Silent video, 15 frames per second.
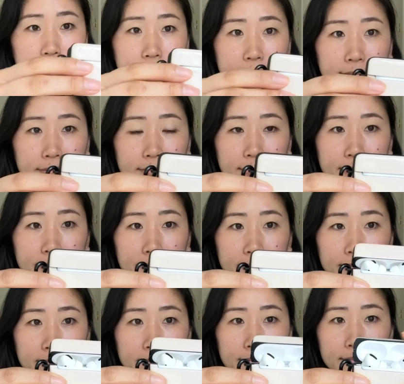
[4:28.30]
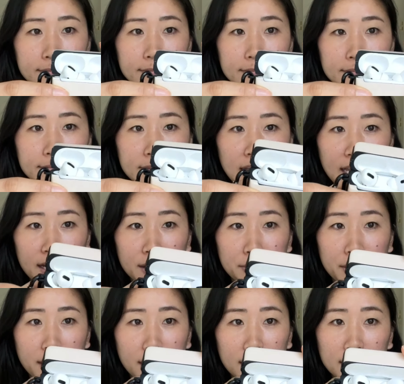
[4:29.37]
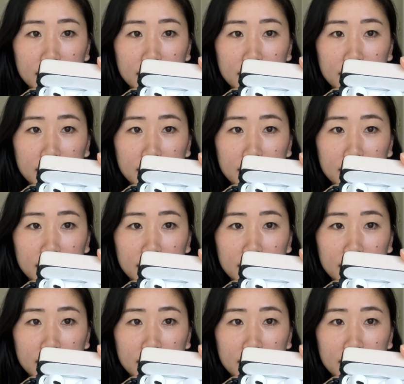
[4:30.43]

normally do. I usually will pop in my